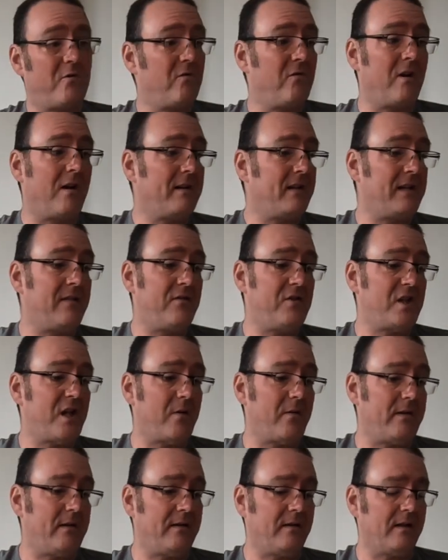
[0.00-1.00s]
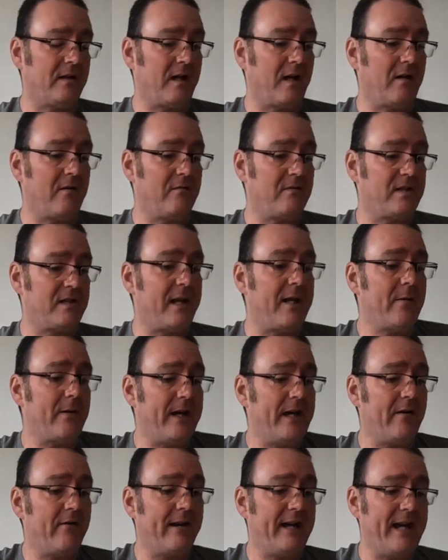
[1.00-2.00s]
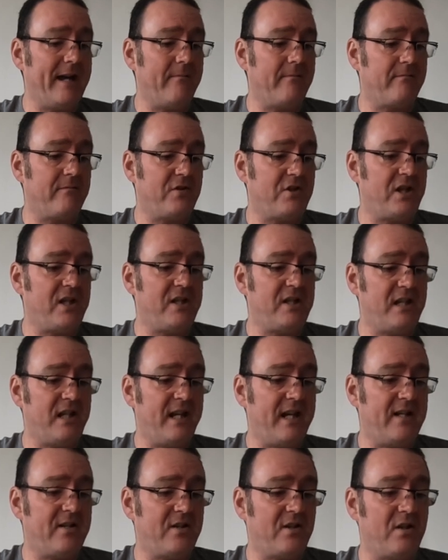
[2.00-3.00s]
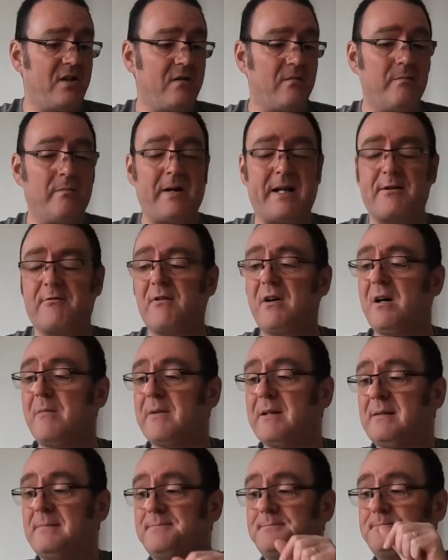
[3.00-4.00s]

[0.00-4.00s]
right, give Shoei a go. So anyway, here I am, GT Air 2 Panorama.